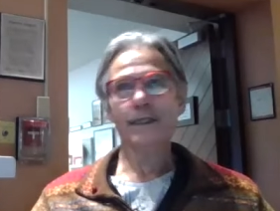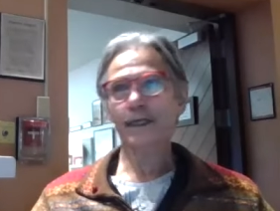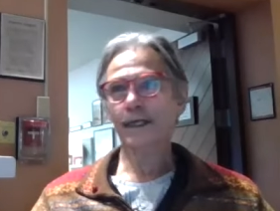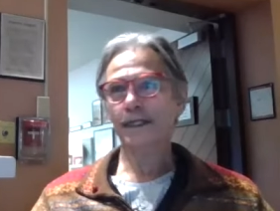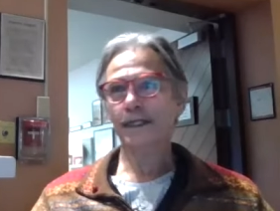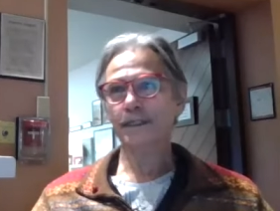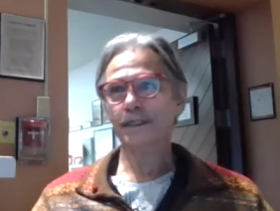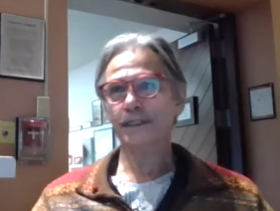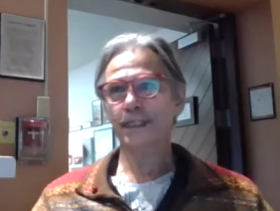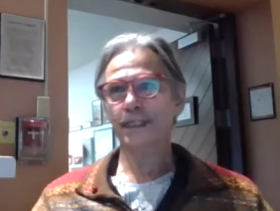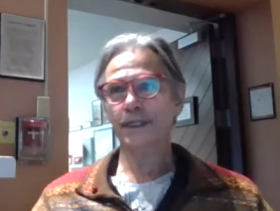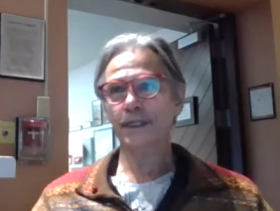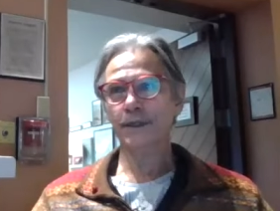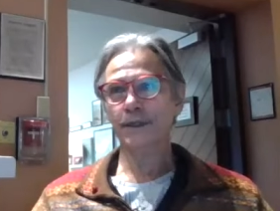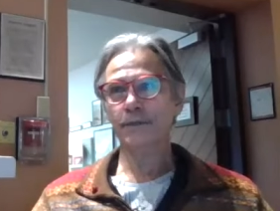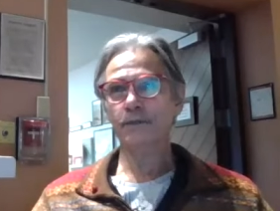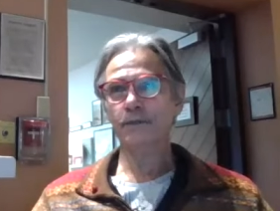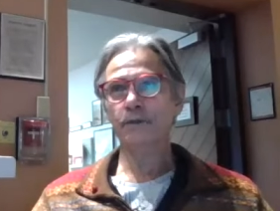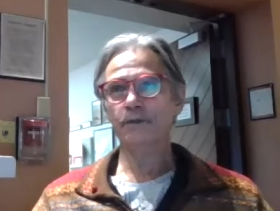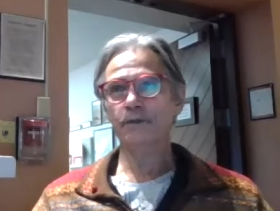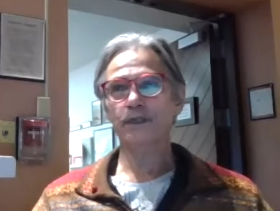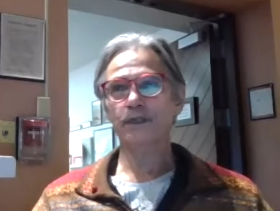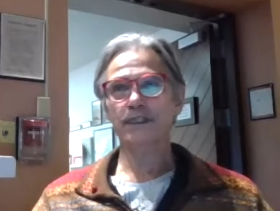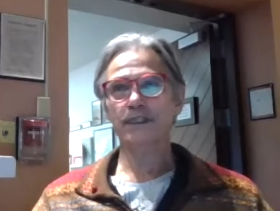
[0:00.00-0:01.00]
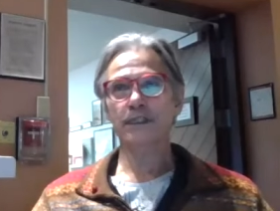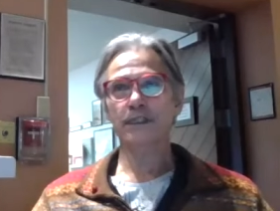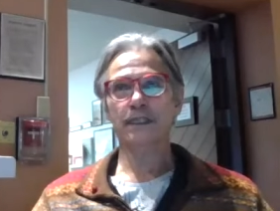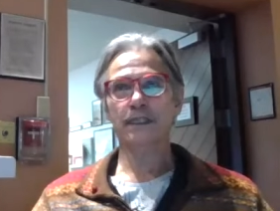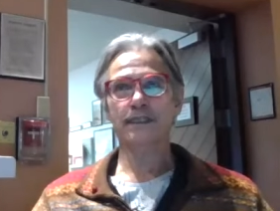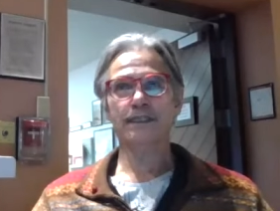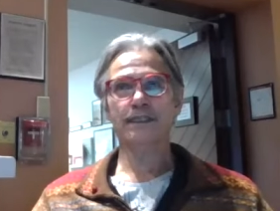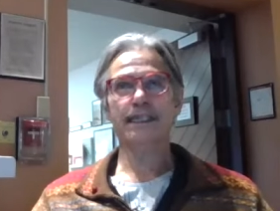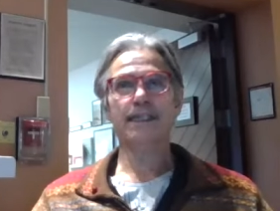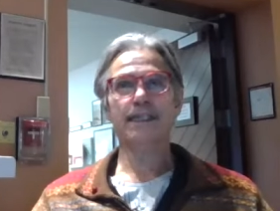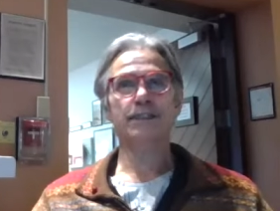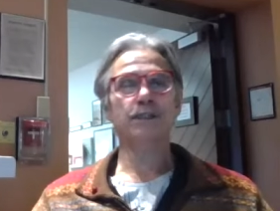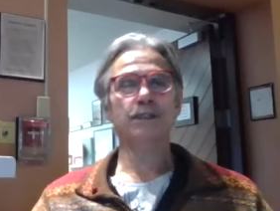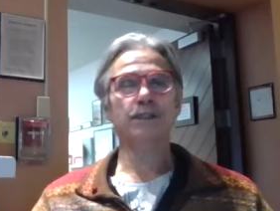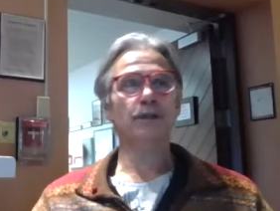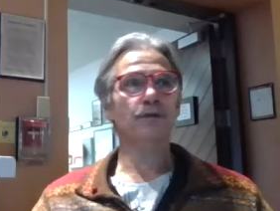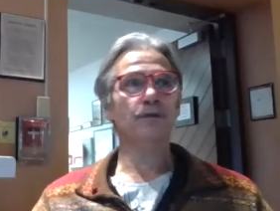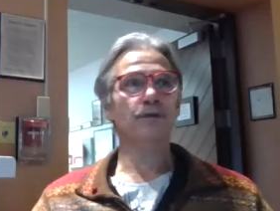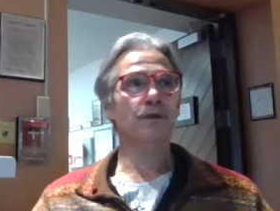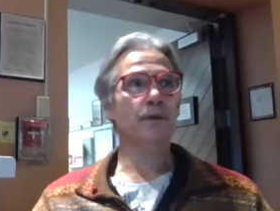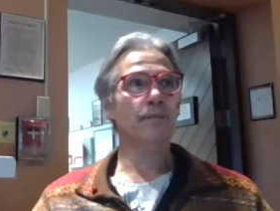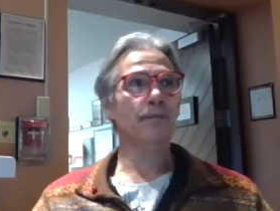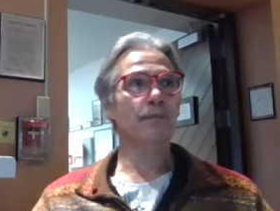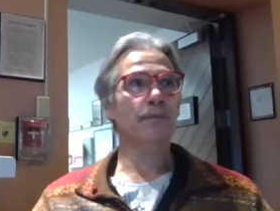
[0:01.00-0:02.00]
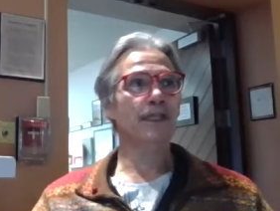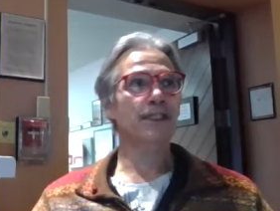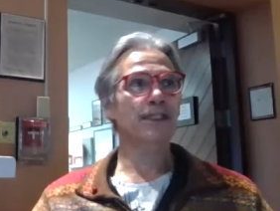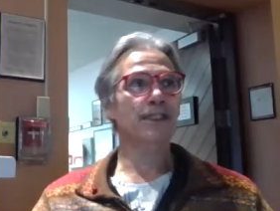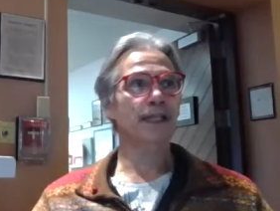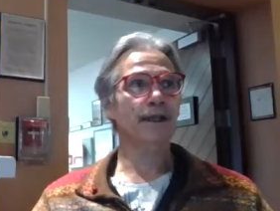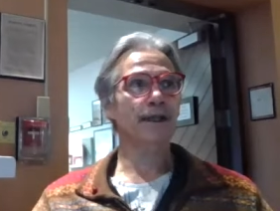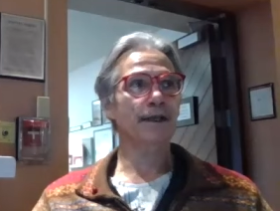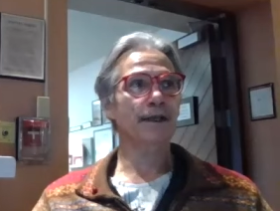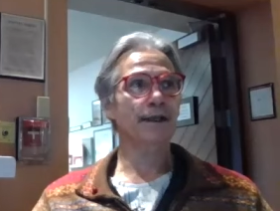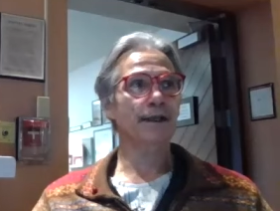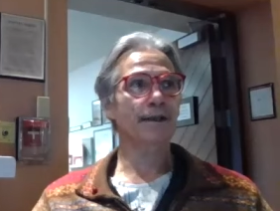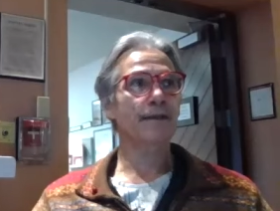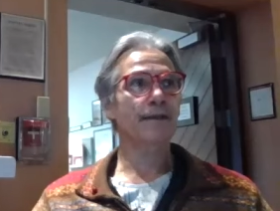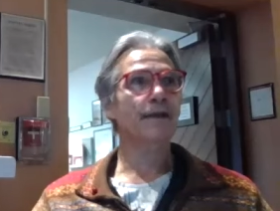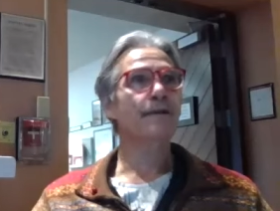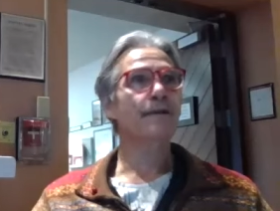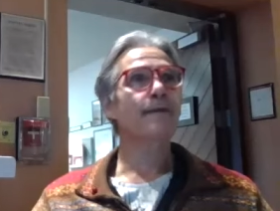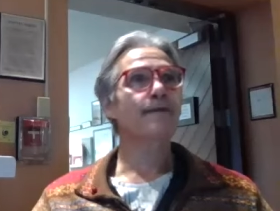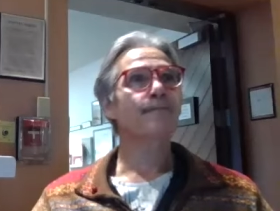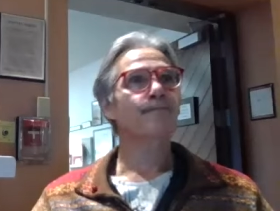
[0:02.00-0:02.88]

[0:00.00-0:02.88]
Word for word: Uh, she was a teacher from Michigan.